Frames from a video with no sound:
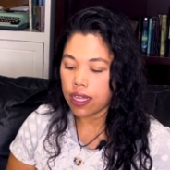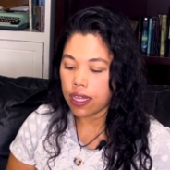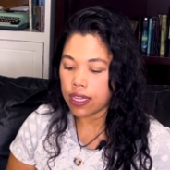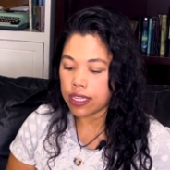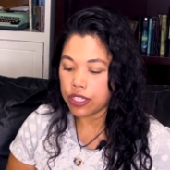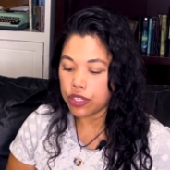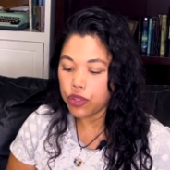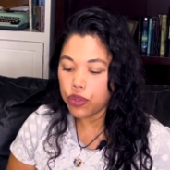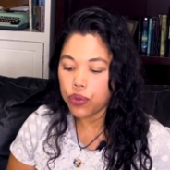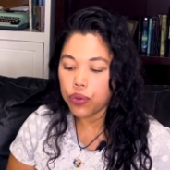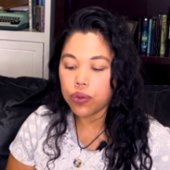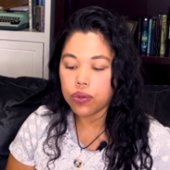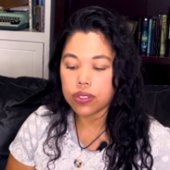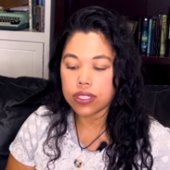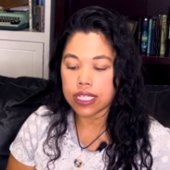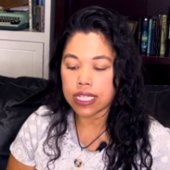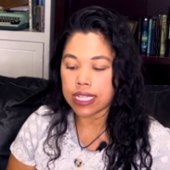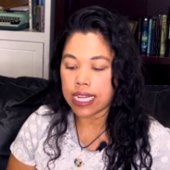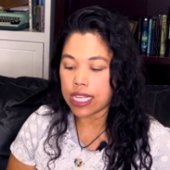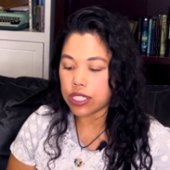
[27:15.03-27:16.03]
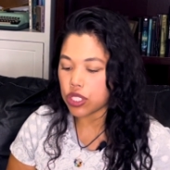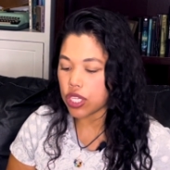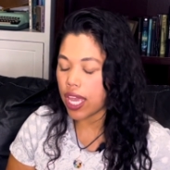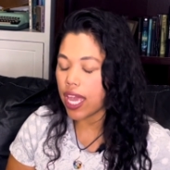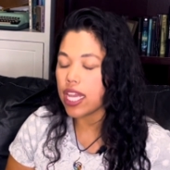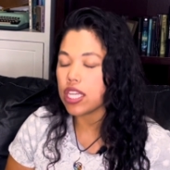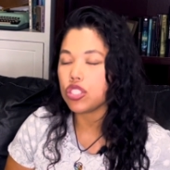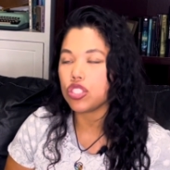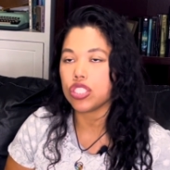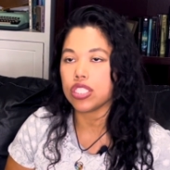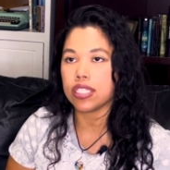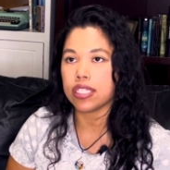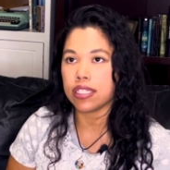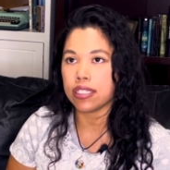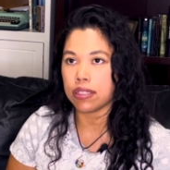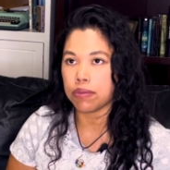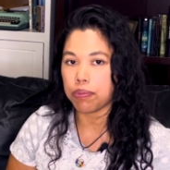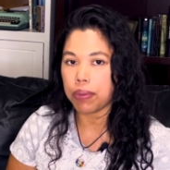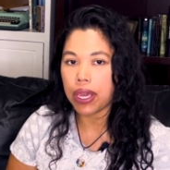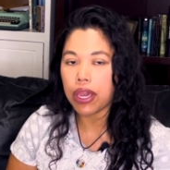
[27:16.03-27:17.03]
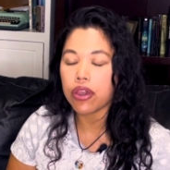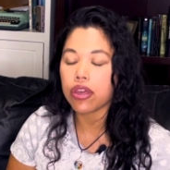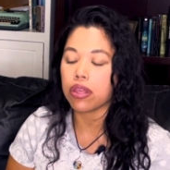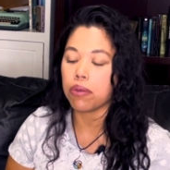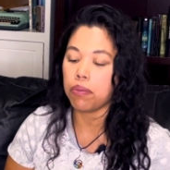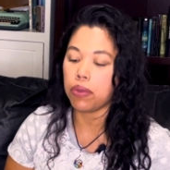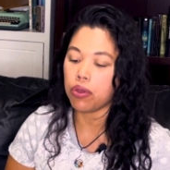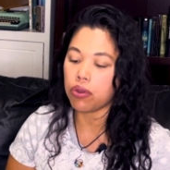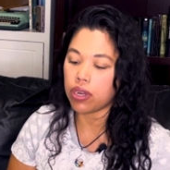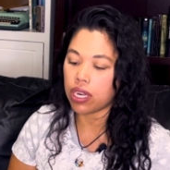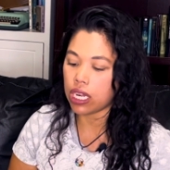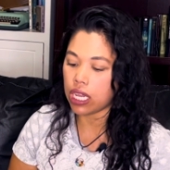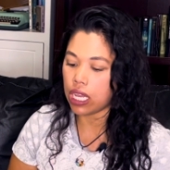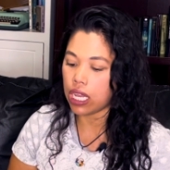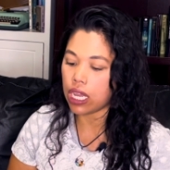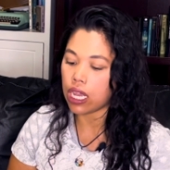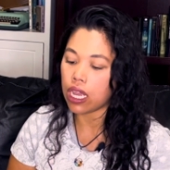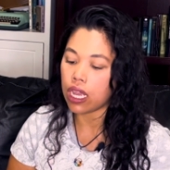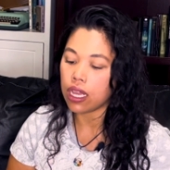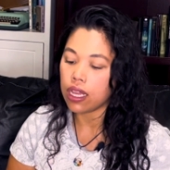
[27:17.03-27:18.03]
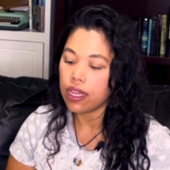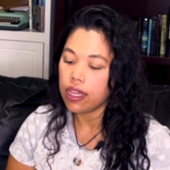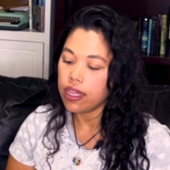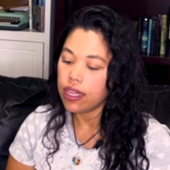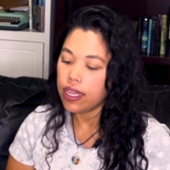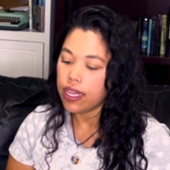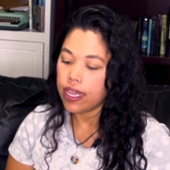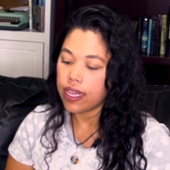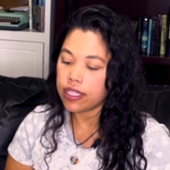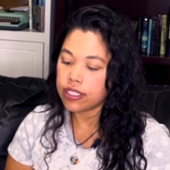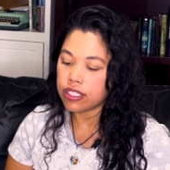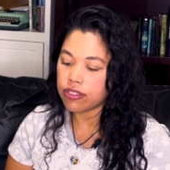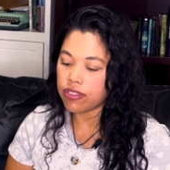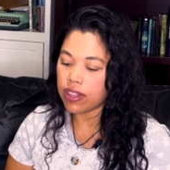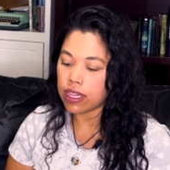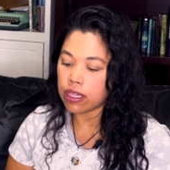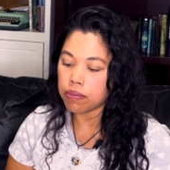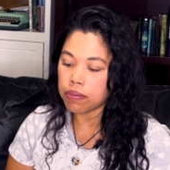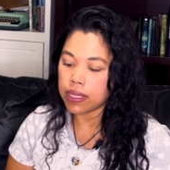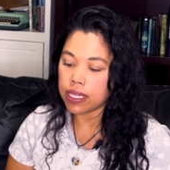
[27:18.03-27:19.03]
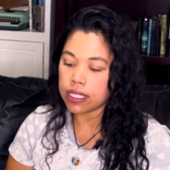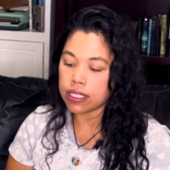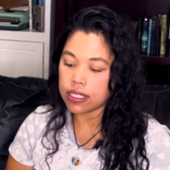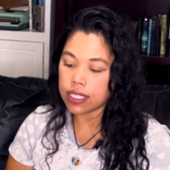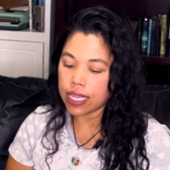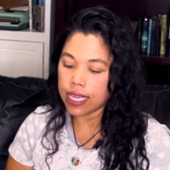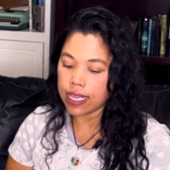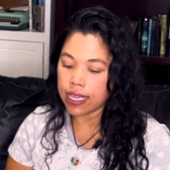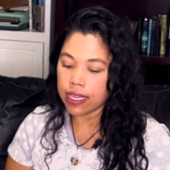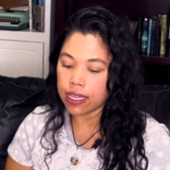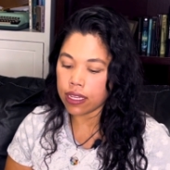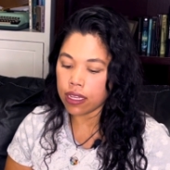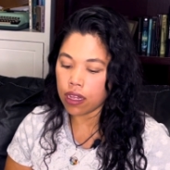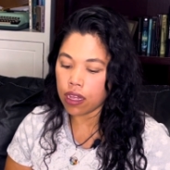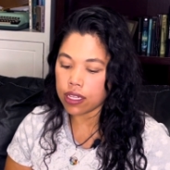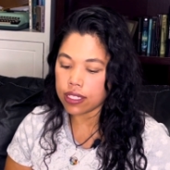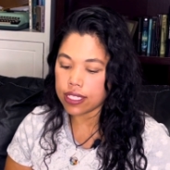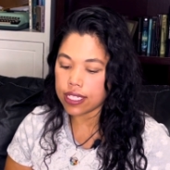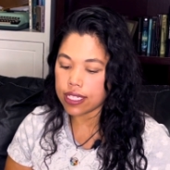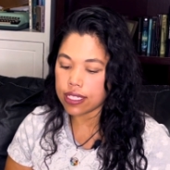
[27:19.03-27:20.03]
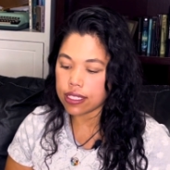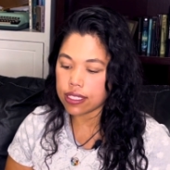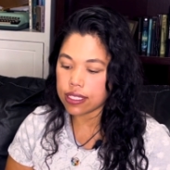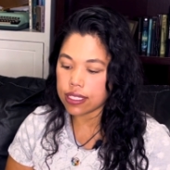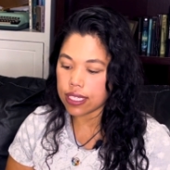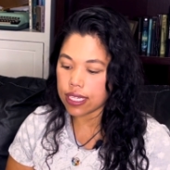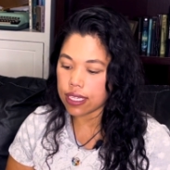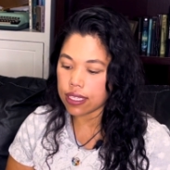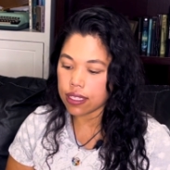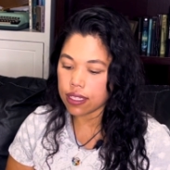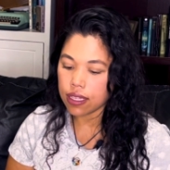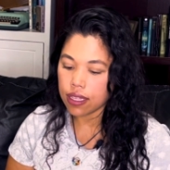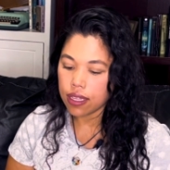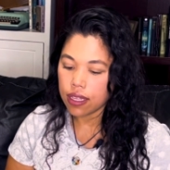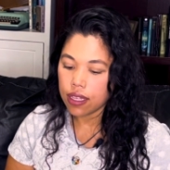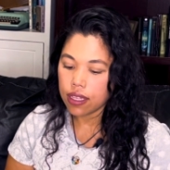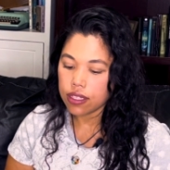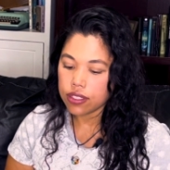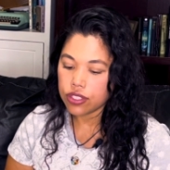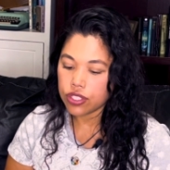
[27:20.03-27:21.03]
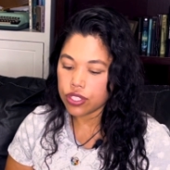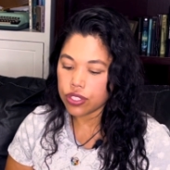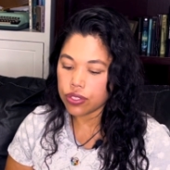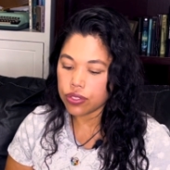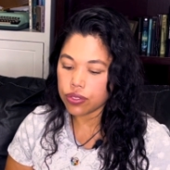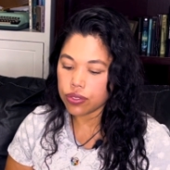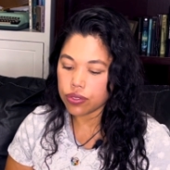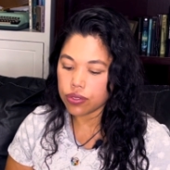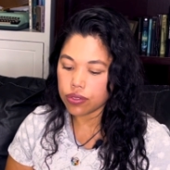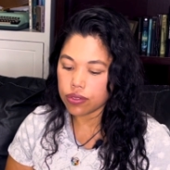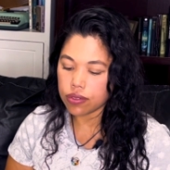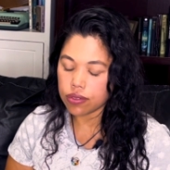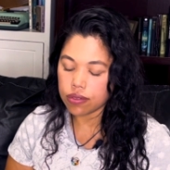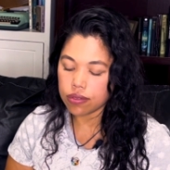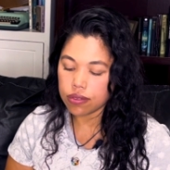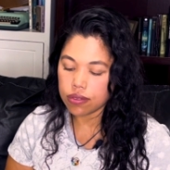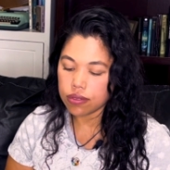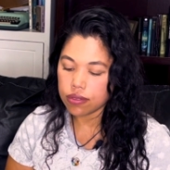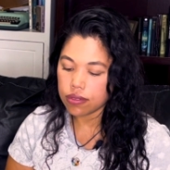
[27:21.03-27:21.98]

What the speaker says: news and education and peer community development and autistic to